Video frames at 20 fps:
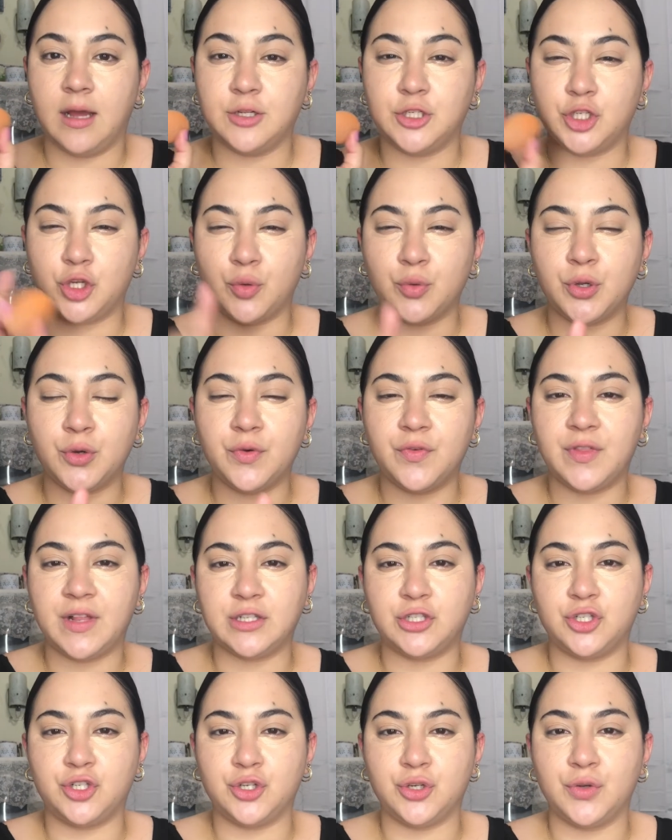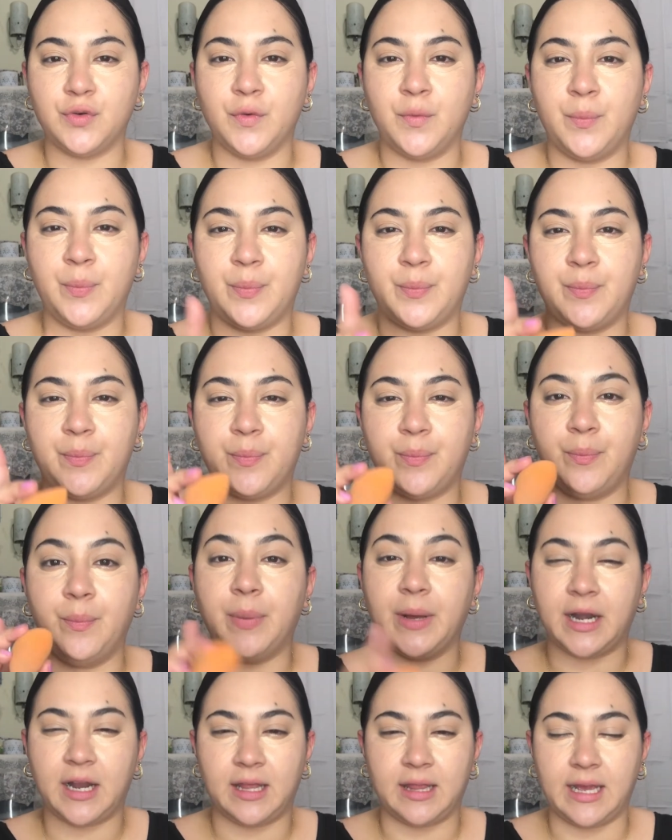Don't know if that's true,
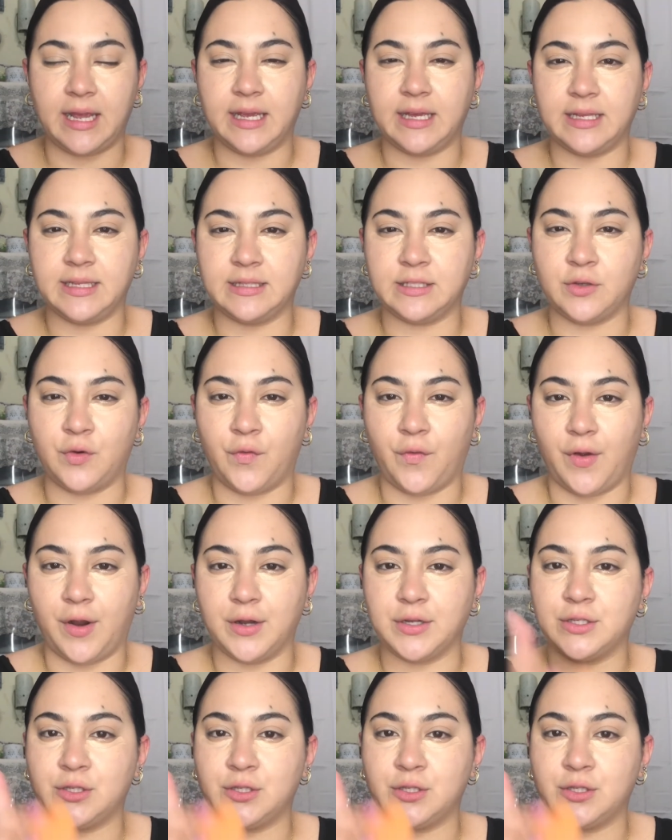but I like it so far.